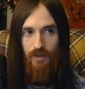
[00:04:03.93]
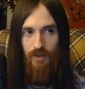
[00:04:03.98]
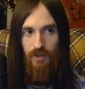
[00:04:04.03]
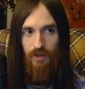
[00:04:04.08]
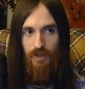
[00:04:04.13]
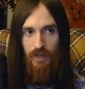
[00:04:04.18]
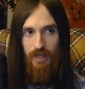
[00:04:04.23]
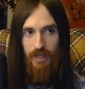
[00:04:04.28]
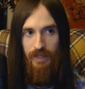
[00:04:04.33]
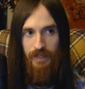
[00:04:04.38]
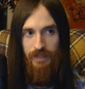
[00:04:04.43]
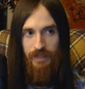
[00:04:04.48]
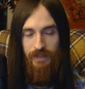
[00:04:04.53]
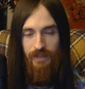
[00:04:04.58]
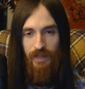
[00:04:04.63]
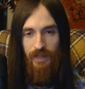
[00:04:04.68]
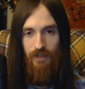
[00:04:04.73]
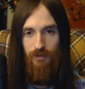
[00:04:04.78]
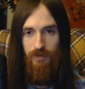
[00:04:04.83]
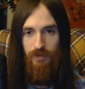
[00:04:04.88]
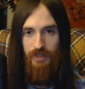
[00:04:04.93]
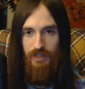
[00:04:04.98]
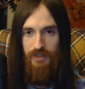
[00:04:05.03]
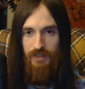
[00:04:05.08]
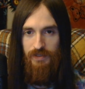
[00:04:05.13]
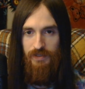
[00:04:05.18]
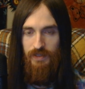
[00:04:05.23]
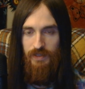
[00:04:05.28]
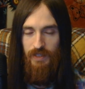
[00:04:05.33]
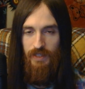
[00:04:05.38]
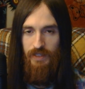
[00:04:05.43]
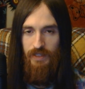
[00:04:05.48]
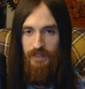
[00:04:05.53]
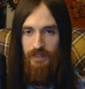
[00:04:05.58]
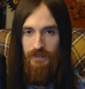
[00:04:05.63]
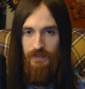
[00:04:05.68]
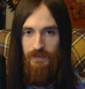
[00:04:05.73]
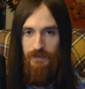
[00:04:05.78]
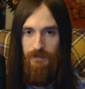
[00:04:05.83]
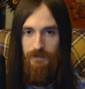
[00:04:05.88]
And Elric is the
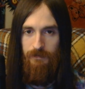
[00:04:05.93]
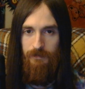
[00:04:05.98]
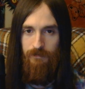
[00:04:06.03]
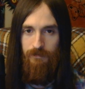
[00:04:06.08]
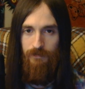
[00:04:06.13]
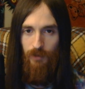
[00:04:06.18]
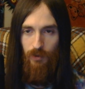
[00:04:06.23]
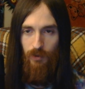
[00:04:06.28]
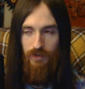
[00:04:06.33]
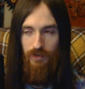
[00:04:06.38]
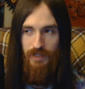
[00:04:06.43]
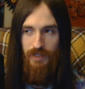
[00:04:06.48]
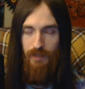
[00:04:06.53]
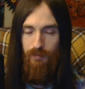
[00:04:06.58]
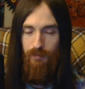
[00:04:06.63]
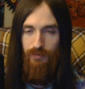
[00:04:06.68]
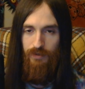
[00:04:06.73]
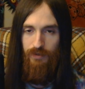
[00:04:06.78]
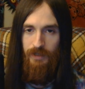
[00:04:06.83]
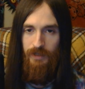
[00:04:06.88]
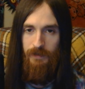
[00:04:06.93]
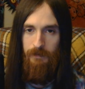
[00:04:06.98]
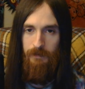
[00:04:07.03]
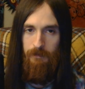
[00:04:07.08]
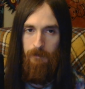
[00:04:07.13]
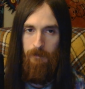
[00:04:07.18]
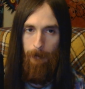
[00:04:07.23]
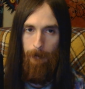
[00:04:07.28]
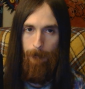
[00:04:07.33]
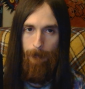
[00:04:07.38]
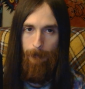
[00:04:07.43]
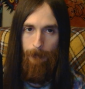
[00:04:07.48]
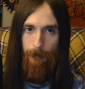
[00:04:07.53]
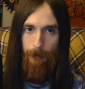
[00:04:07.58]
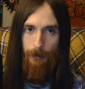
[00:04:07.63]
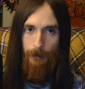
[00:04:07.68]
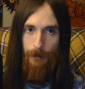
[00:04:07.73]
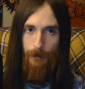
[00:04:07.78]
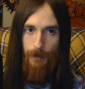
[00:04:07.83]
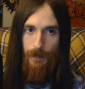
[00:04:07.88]
king, or the emperor,
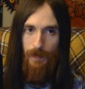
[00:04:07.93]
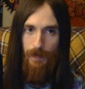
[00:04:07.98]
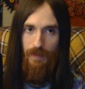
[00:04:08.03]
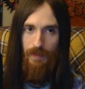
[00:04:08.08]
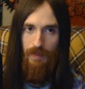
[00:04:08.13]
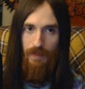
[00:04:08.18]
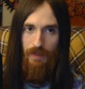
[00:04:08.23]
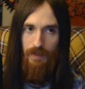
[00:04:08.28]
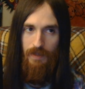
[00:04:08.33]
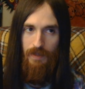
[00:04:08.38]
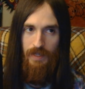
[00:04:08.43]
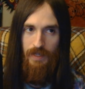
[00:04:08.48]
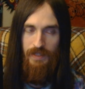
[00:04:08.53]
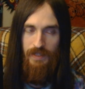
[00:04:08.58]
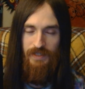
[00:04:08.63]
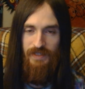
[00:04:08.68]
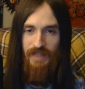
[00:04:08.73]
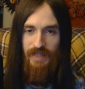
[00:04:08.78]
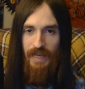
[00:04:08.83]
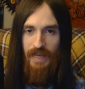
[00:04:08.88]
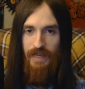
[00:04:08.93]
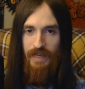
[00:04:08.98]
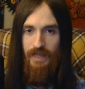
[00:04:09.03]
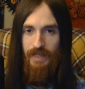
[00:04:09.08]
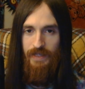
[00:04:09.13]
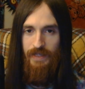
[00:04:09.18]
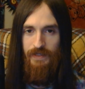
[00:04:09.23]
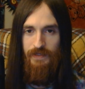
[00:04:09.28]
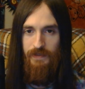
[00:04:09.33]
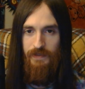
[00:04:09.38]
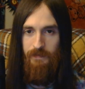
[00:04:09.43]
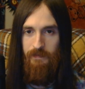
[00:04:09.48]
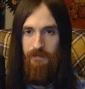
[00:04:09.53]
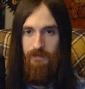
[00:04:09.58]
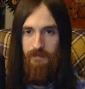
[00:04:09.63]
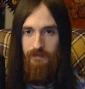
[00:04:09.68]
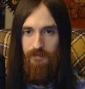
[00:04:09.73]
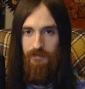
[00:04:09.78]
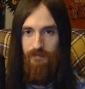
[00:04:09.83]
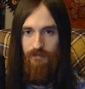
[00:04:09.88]
and his dad hates him
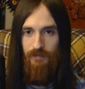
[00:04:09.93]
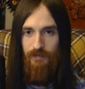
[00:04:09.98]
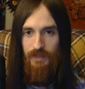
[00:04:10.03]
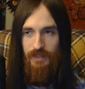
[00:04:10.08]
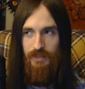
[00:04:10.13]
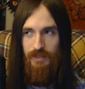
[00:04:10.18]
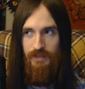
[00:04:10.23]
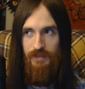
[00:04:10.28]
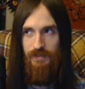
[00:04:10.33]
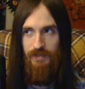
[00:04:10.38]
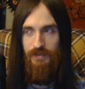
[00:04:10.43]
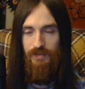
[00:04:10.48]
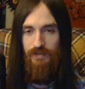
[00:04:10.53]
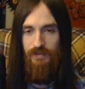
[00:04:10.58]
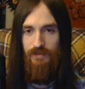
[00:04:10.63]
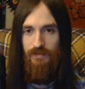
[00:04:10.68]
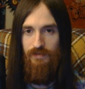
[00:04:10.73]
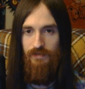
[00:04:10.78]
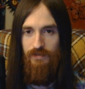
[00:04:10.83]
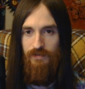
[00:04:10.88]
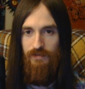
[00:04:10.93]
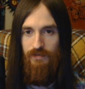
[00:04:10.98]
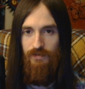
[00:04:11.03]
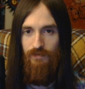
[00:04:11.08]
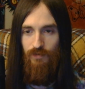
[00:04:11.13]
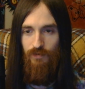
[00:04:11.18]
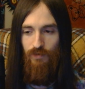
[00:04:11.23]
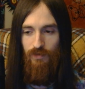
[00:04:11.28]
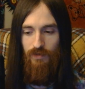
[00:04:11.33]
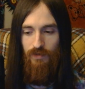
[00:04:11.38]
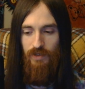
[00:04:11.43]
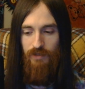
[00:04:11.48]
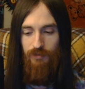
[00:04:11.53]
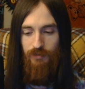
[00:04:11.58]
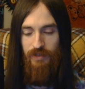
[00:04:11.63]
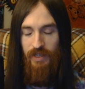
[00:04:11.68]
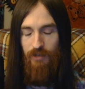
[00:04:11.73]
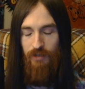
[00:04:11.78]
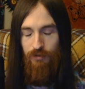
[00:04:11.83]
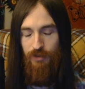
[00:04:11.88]
because
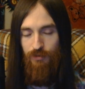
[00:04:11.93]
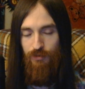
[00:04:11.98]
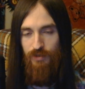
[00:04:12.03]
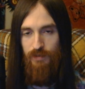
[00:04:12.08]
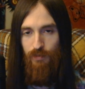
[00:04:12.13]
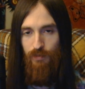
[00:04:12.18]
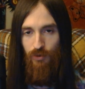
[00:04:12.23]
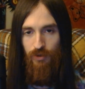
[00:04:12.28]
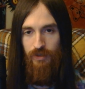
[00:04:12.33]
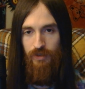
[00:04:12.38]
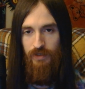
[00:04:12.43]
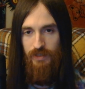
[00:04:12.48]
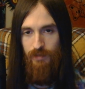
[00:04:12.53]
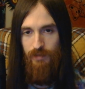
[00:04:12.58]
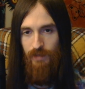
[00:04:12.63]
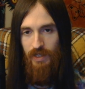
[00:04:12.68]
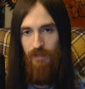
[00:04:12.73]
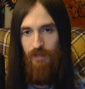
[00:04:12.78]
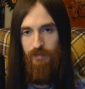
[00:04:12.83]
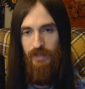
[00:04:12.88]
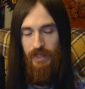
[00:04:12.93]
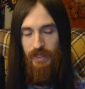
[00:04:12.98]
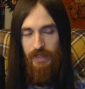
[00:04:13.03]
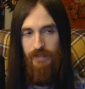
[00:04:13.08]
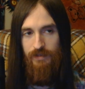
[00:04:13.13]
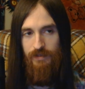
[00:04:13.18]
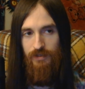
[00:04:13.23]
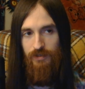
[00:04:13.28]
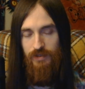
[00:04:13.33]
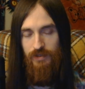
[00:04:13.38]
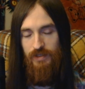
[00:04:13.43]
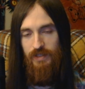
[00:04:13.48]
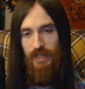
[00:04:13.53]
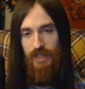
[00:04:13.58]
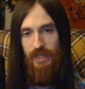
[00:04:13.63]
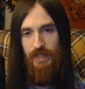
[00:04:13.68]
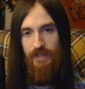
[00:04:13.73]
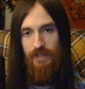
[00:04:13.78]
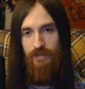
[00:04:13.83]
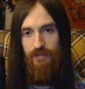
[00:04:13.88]
when Elric was born, his mom died, so his
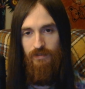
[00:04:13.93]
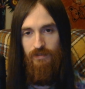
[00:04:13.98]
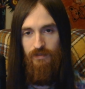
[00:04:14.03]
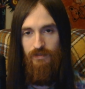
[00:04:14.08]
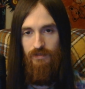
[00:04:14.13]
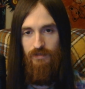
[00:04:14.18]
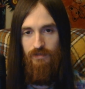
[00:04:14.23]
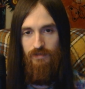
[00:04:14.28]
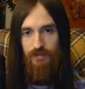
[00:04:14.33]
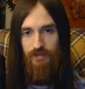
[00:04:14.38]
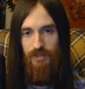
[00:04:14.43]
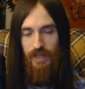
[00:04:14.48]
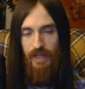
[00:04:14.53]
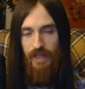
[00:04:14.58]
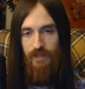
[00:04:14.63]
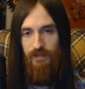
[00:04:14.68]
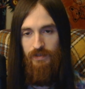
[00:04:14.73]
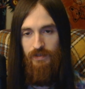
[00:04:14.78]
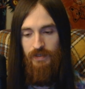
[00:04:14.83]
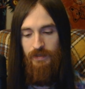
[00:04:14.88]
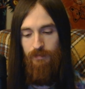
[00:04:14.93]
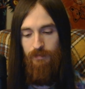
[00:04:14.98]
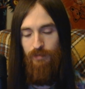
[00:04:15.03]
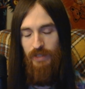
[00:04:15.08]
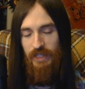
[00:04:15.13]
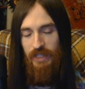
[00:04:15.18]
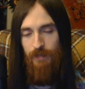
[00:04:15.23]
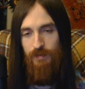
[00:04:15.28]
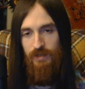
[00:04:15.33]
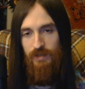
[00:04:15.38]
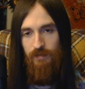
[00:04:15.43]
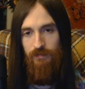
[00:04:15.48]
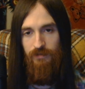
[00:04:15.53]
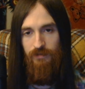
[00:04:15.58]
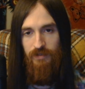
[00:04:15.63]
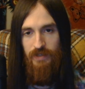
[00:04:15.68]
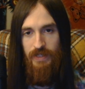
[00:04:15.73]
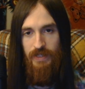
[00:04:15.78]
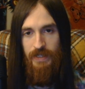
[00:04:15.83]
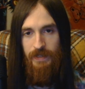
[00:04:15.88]
dad blames him
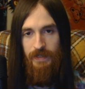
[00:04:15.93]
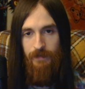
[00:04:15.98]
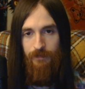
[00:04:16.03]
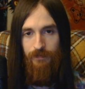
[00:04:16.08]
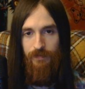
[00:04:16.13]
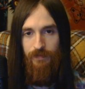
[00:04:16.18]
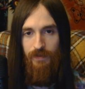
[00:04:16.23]
for that.